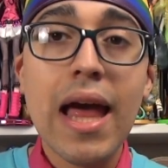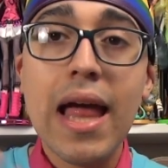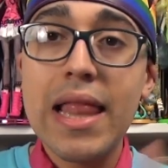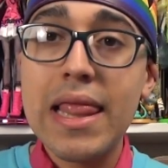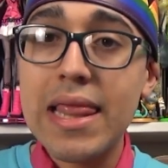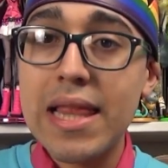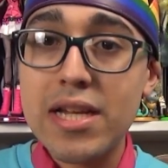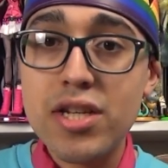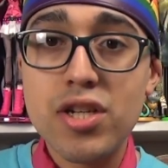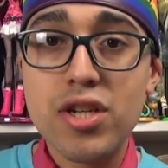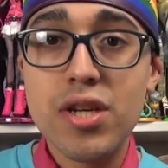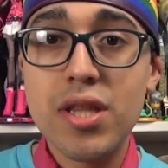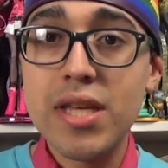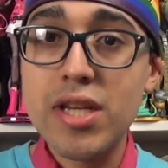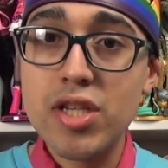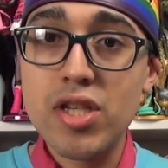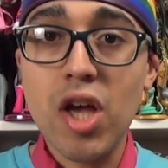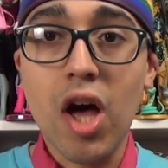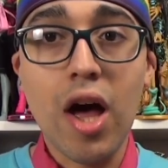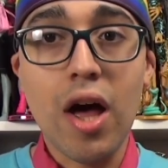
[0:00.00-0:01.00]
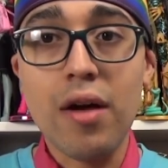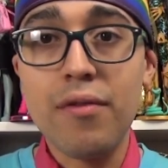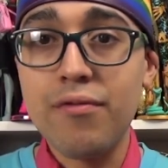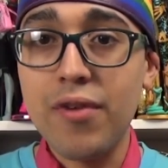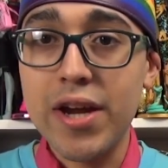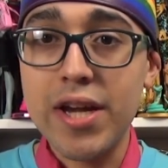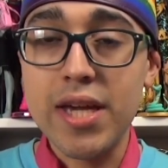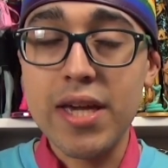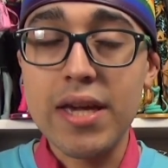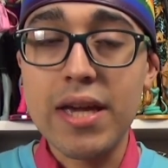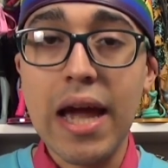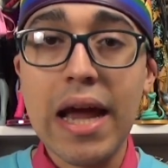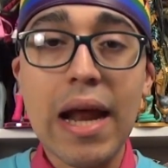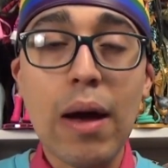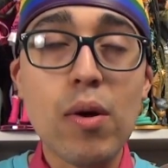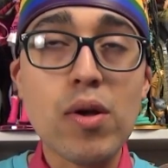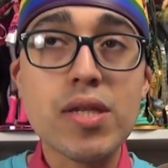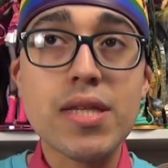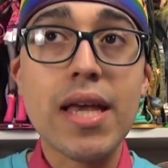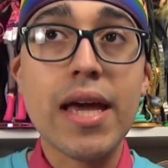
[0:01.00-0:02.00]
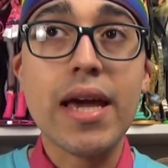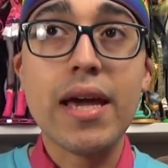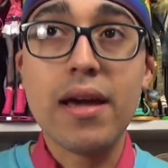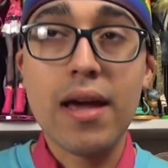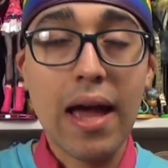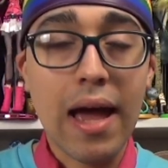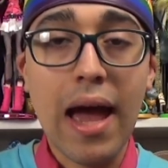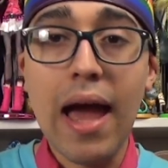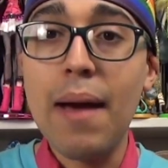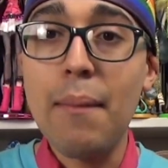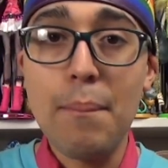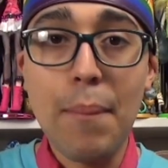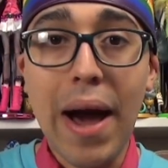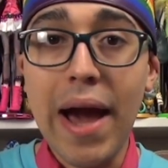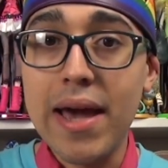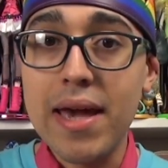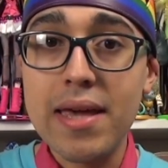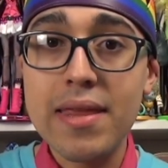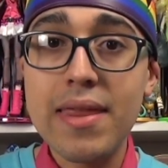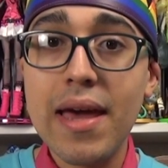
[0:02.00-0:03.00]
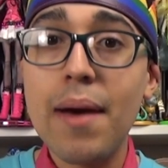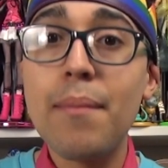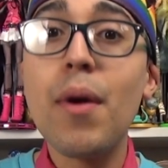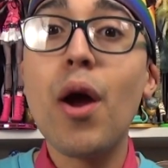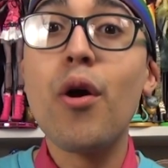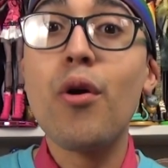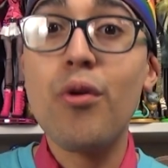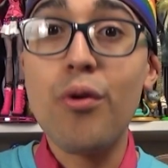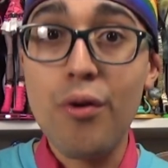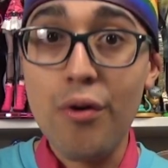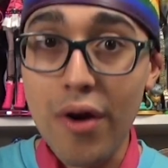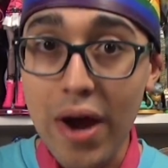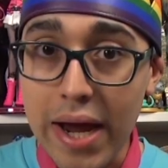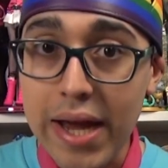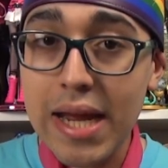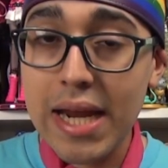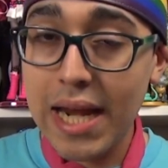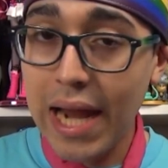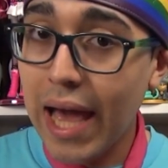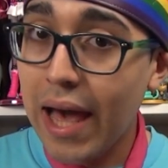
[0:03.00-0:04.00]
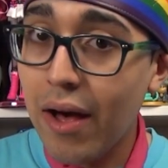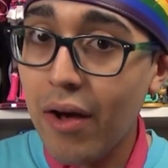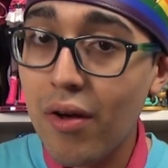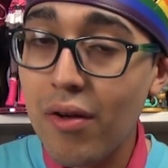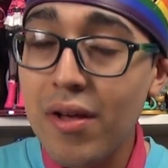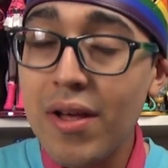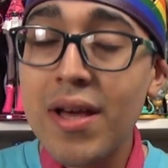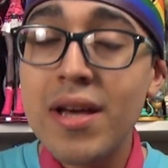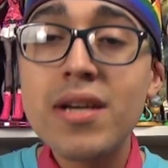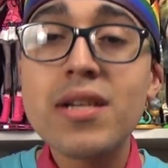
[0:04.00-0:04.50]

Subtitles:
Literally saw Frankie and I was like, buying them right now.